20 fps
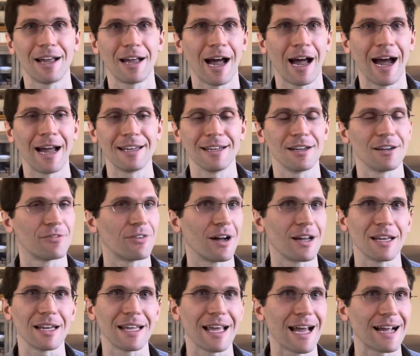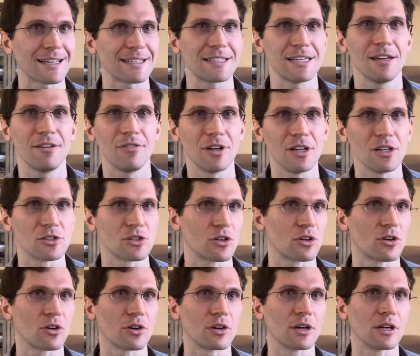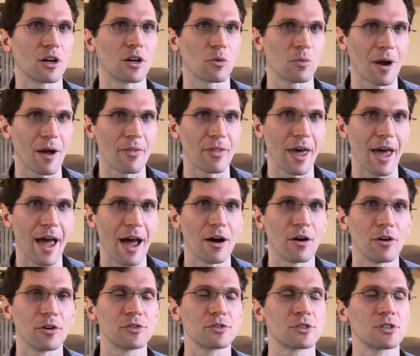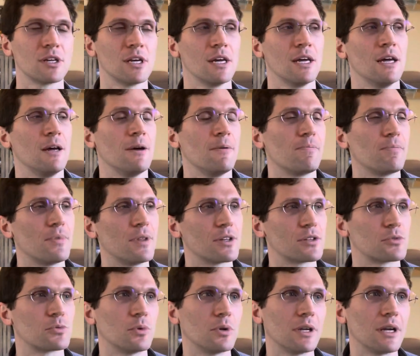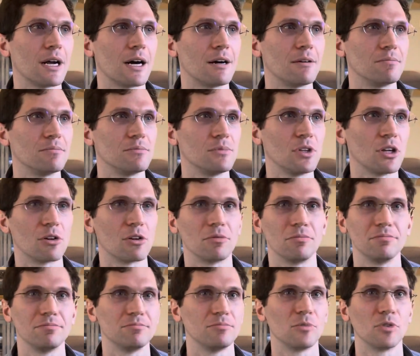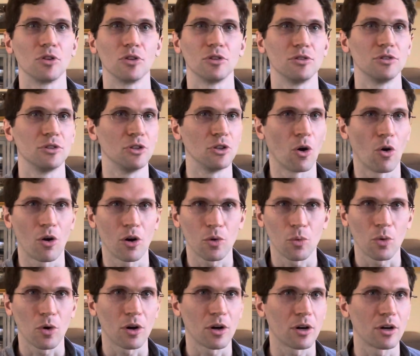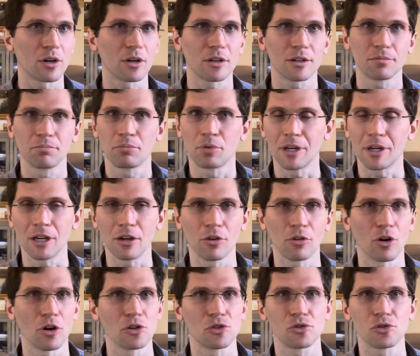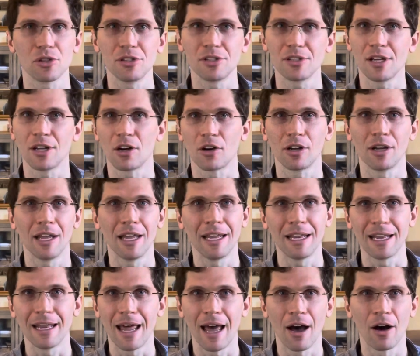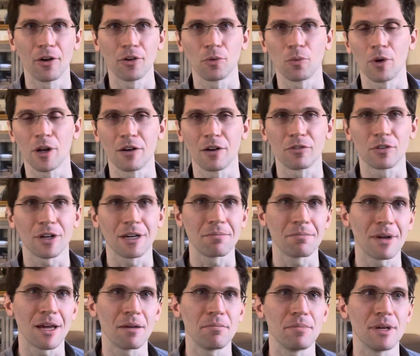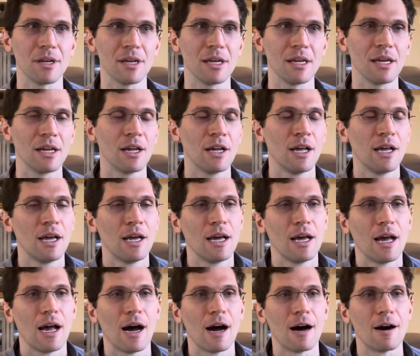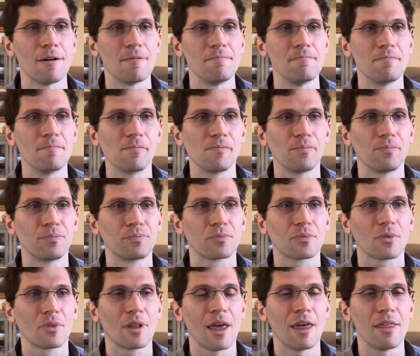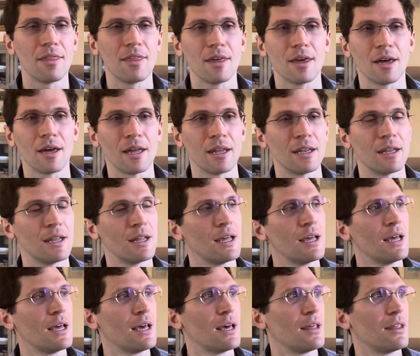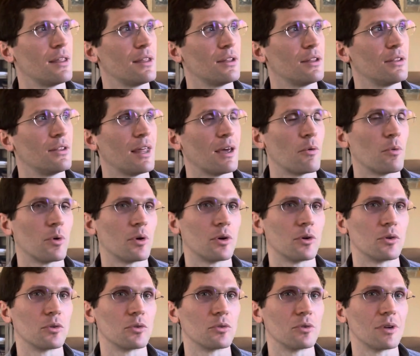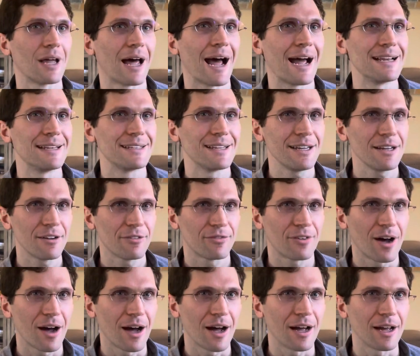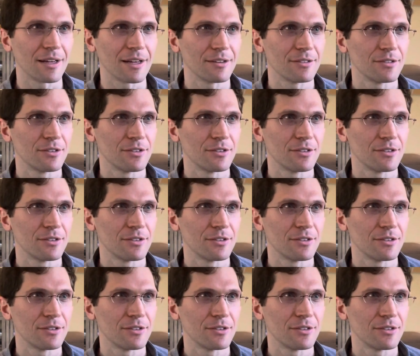identify any activities occurring around the house. This would, yard work, bringing groceries in and out, whatever it may be. And then they will identify